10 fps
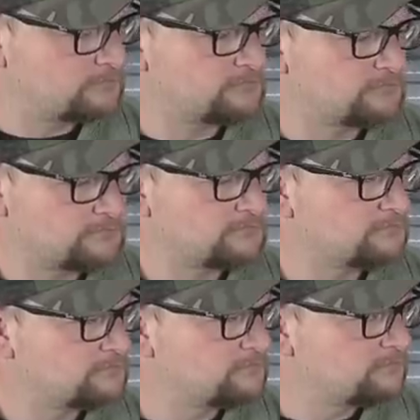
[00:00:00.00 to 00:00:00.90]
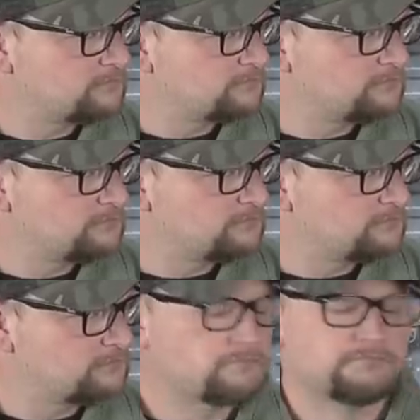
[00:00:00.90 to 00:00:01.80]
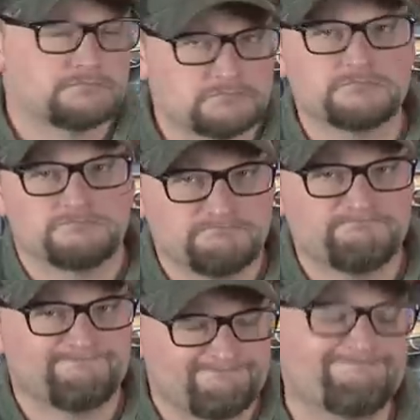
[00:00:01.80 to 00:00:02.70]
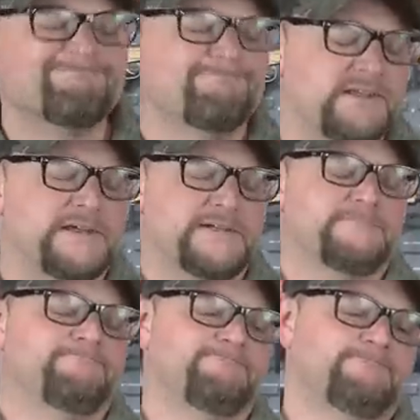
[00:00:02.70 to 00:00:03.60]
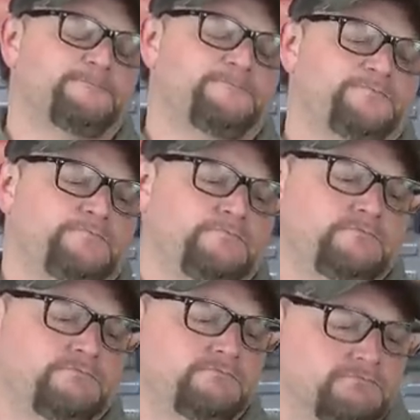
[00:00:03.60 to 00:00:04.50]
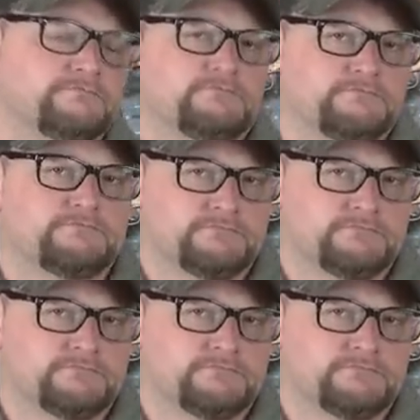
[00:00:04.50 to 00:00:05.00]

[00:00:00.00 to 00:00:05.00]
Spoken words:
[no speech]